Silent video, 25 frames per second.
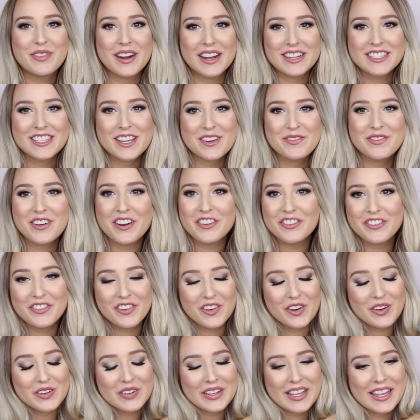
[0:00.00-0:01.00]
But
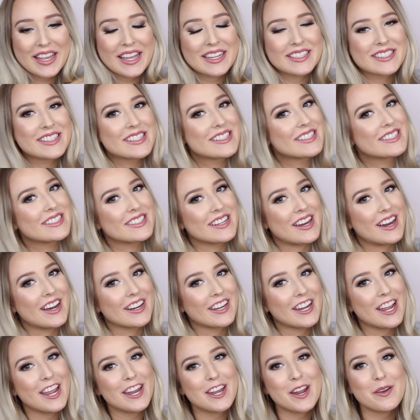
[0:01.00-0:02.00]
before we get
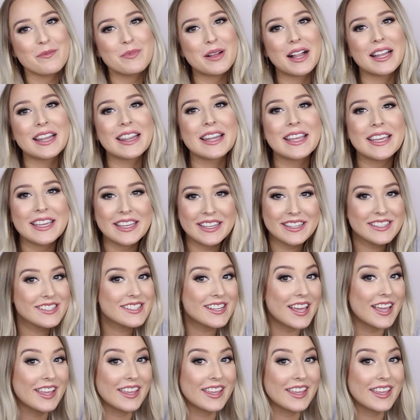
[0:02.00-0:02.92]
started, please